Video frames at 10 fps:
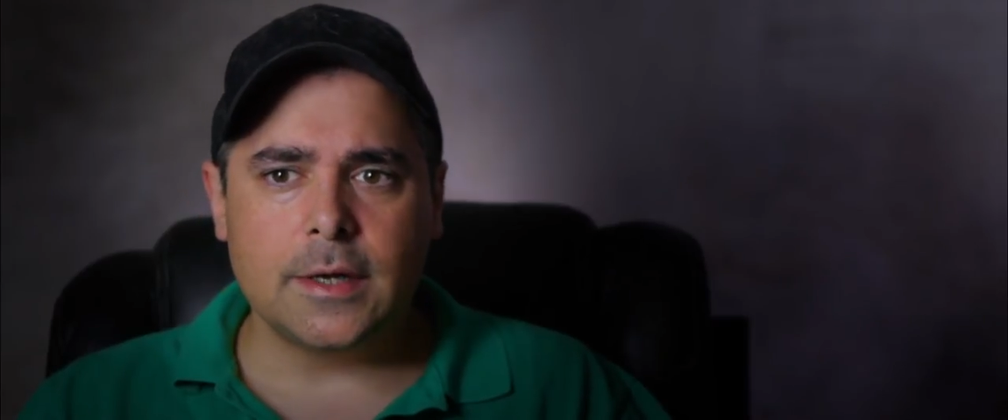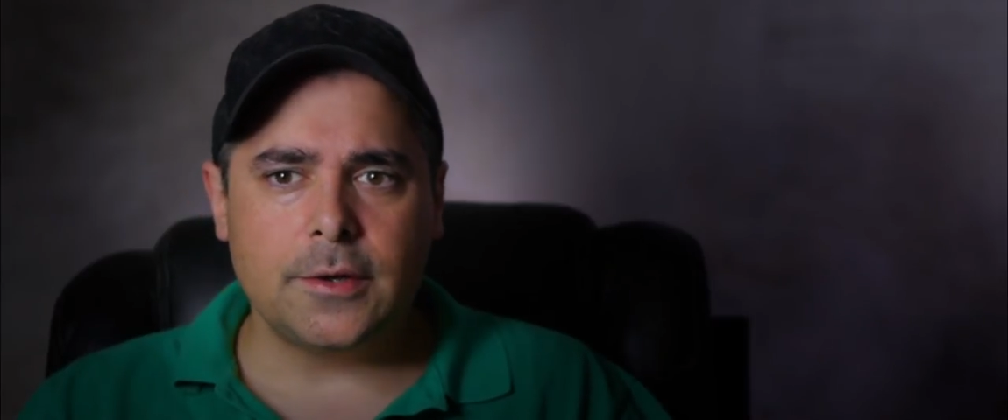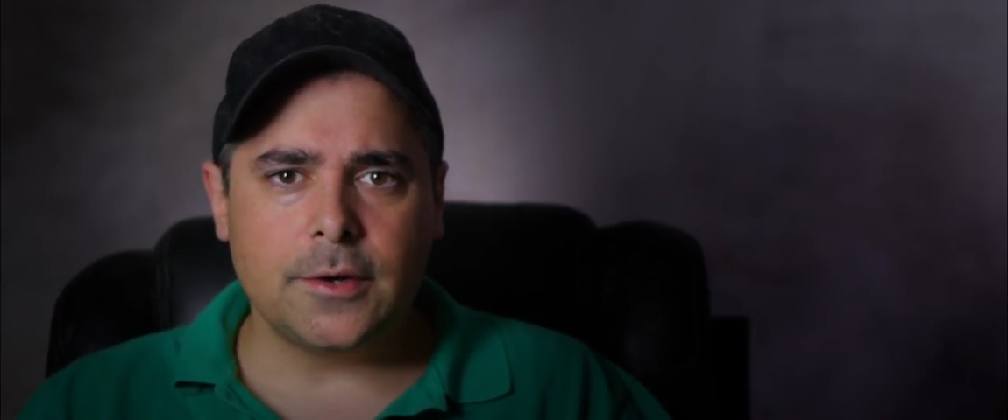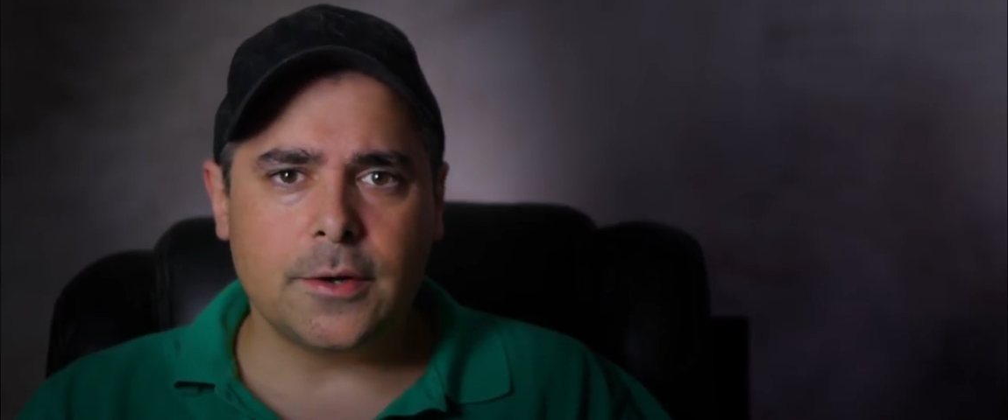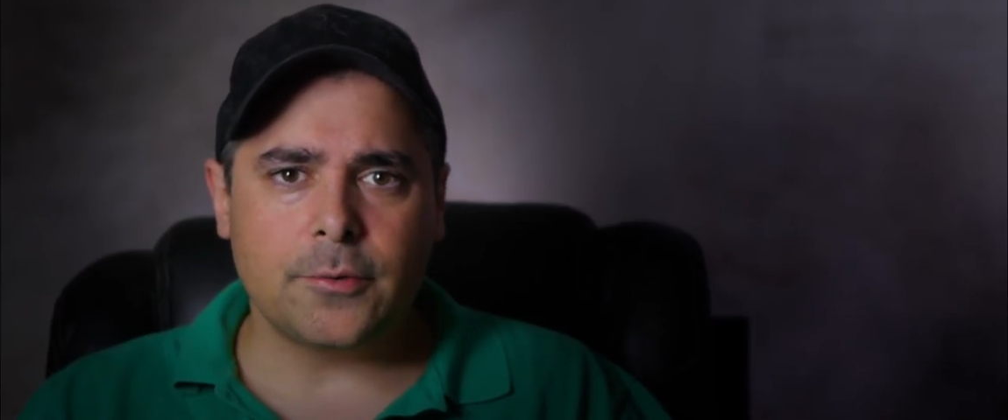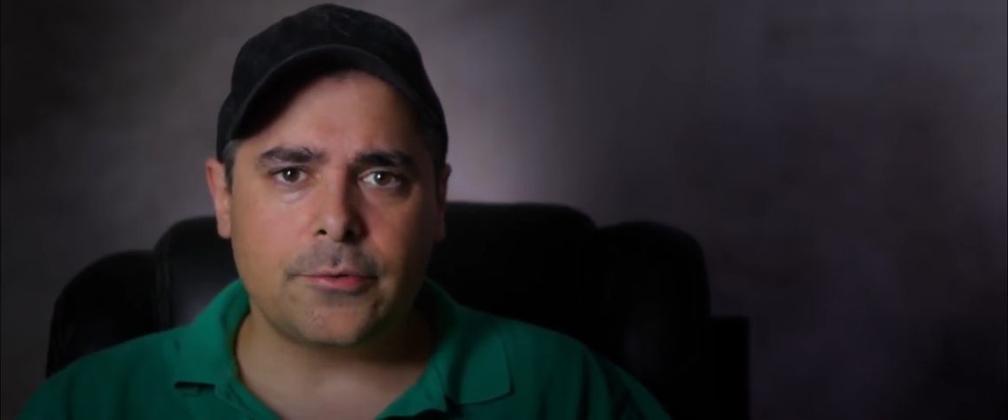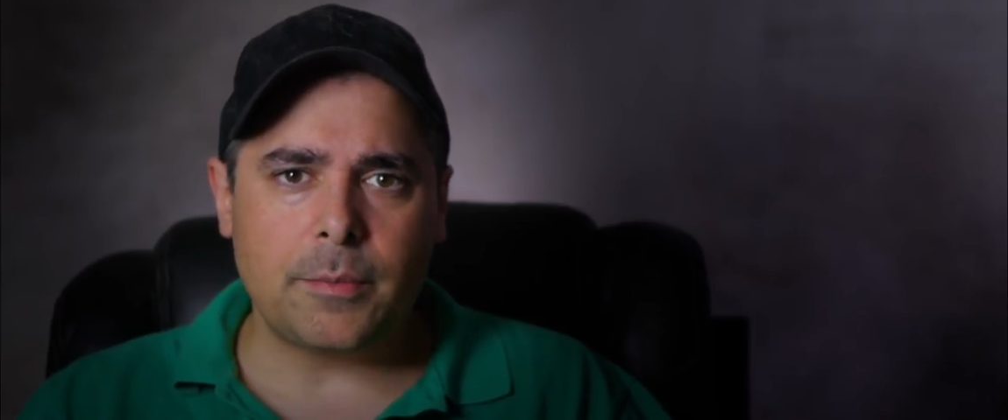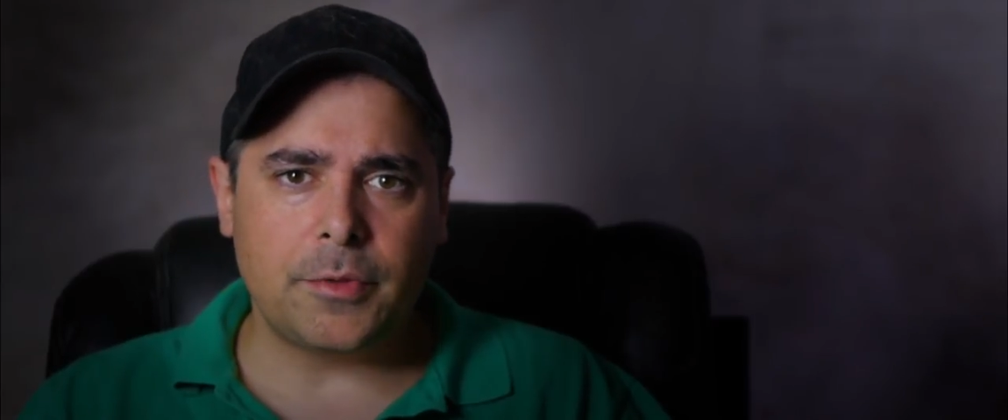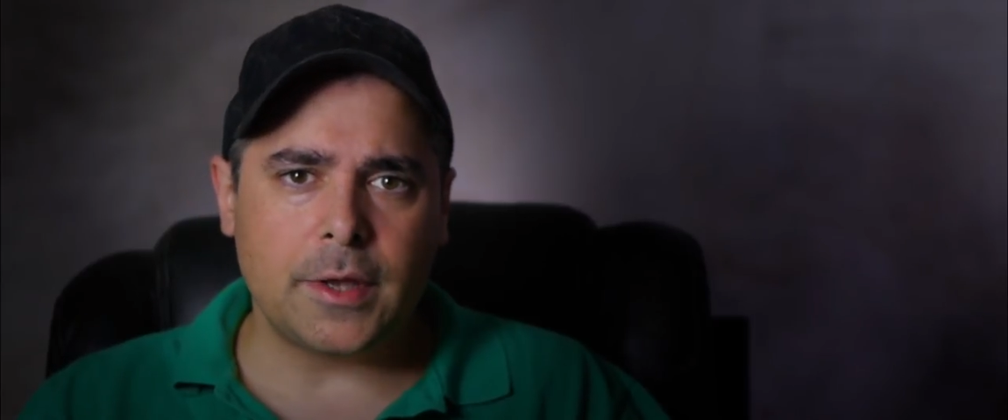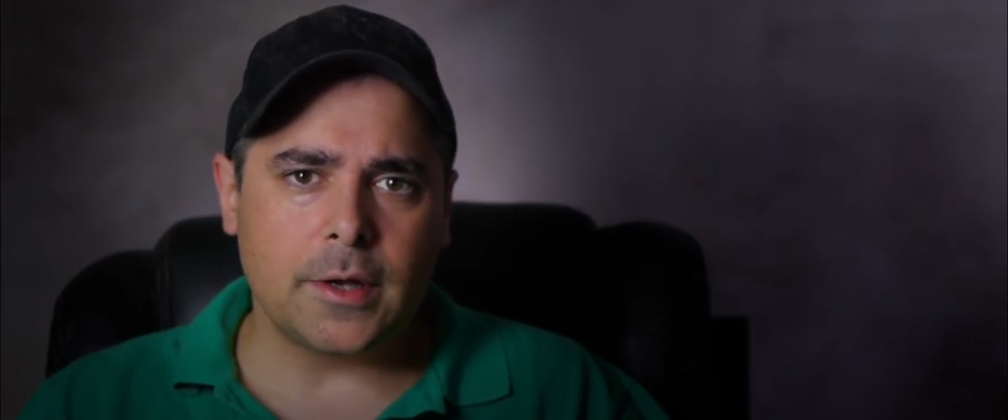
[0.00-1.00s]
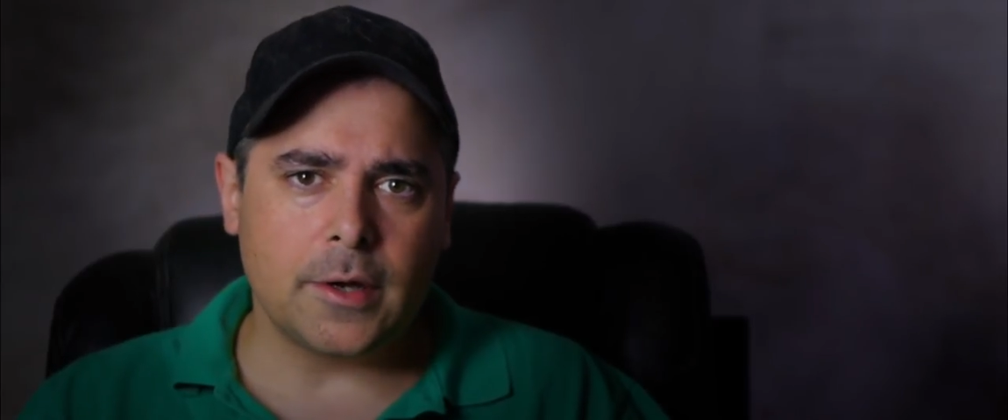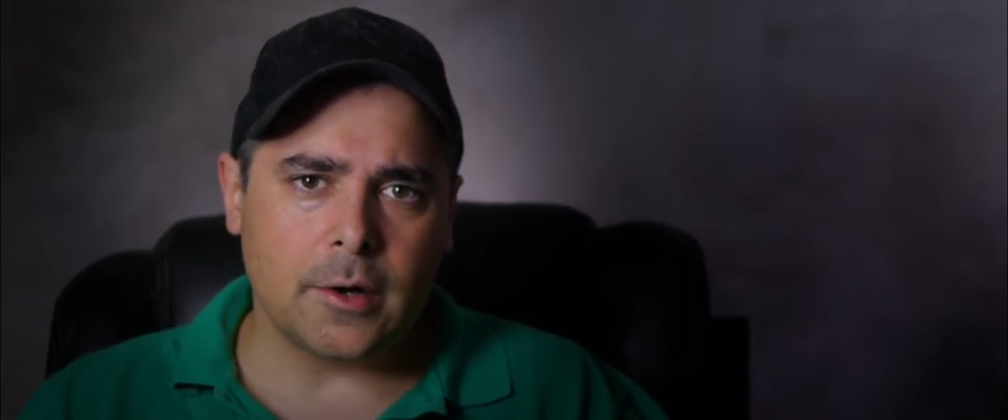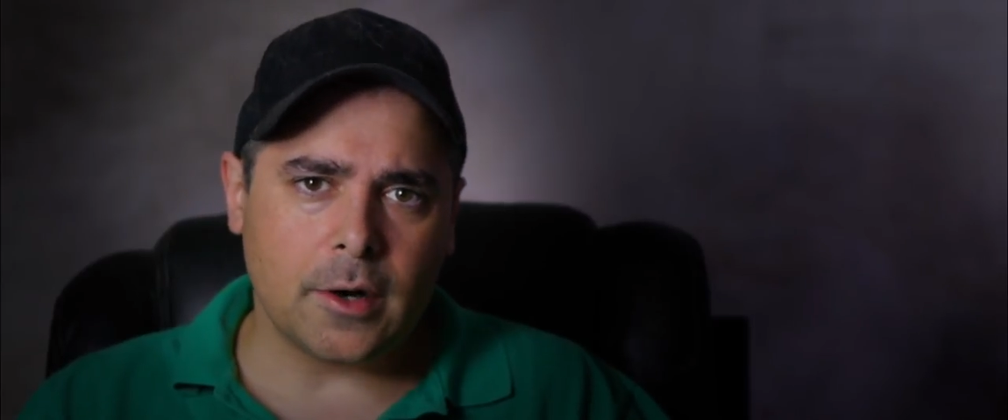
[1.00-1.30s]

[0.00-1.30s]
you know, something, a,